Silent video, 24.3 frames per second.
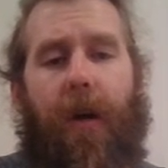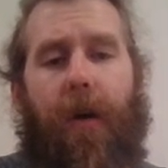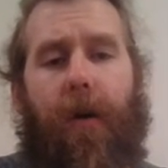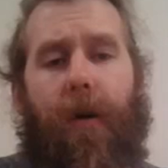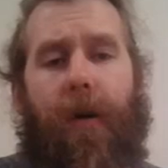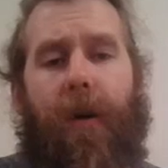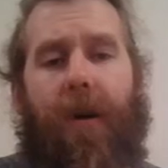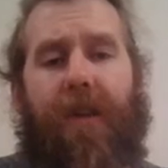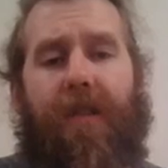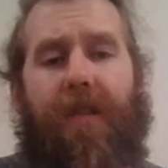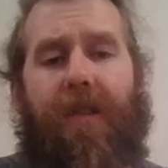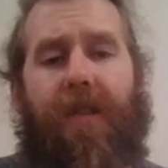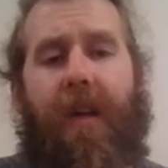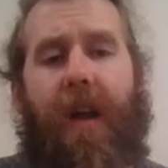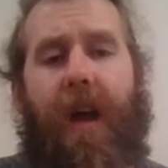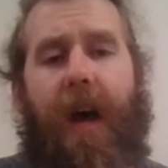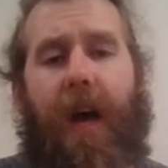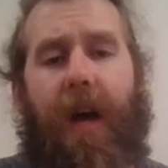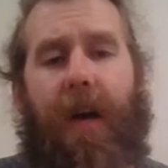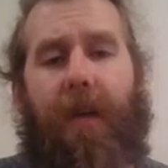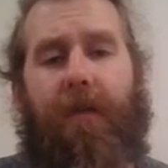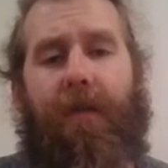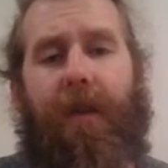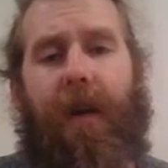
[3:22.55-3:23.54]
Crazy
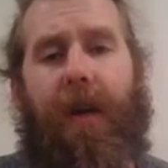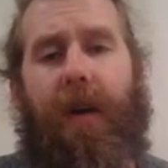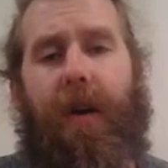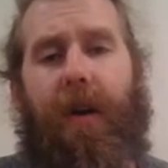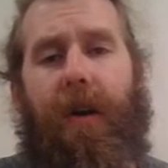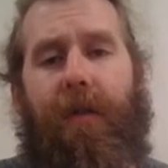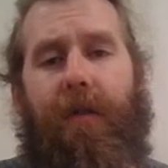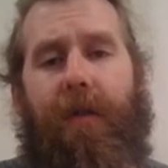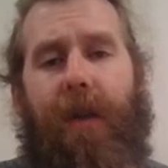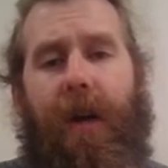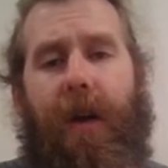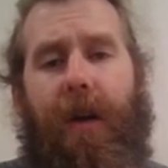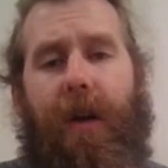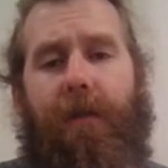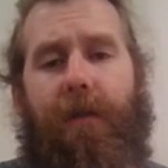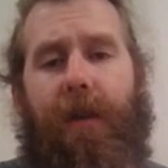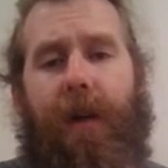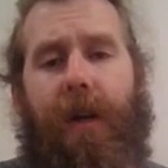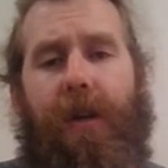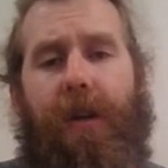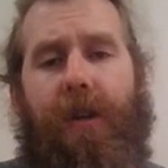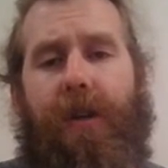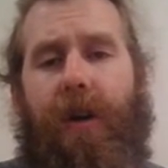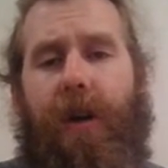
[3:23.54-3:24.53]
deck. Very, very,
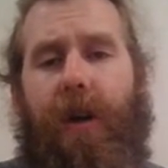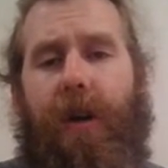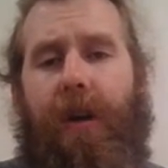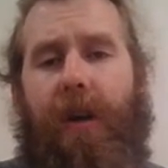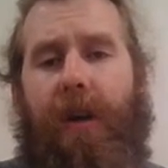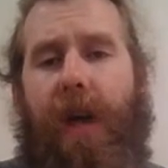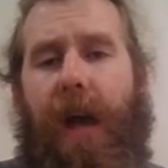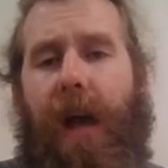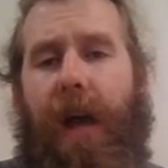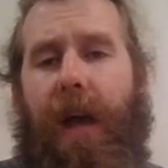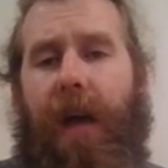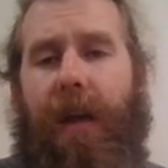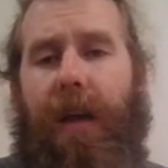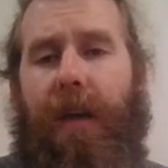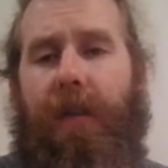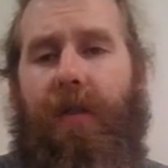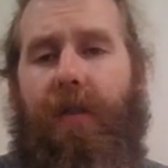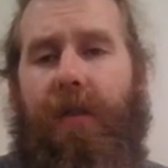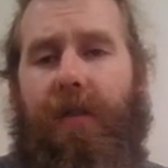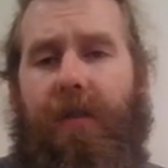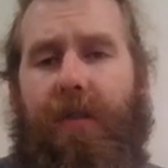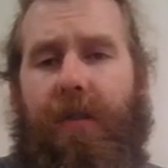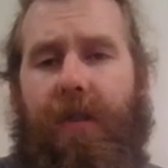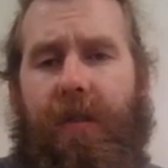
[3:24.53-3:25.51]
very strong deck.
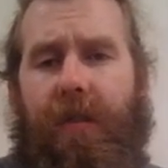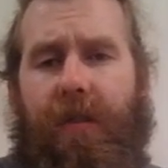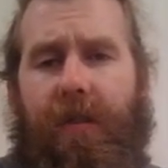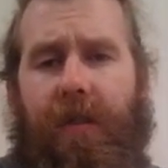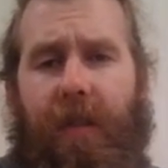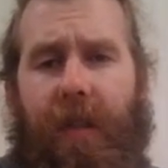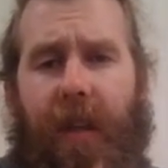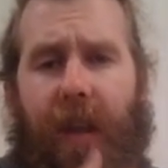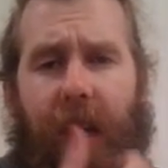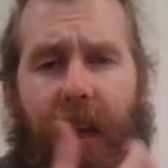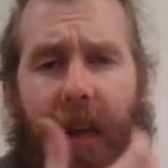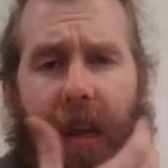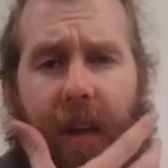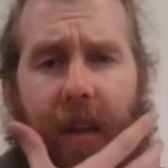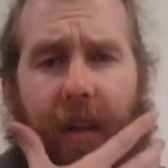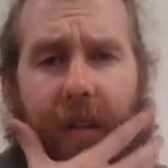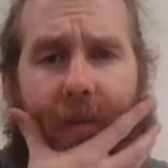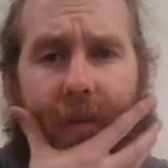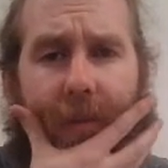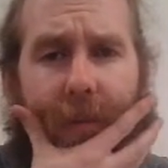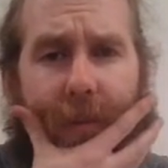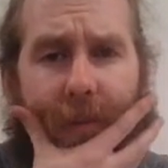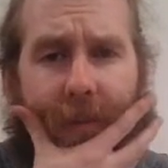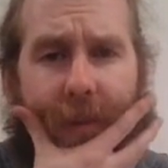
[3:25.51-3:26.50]
And this is the
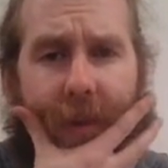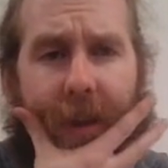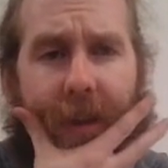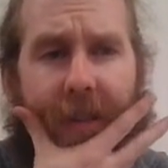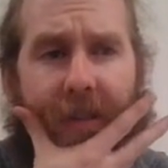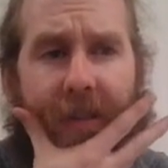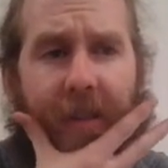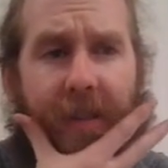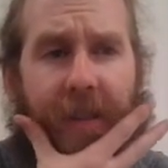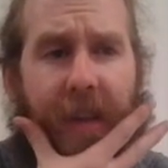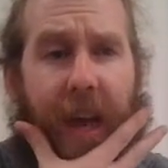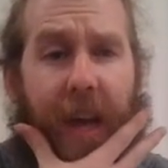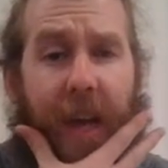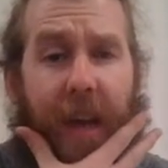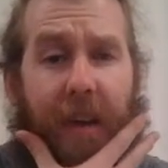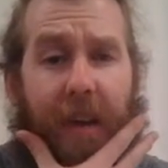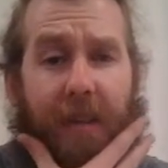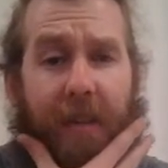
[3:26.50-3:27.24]
second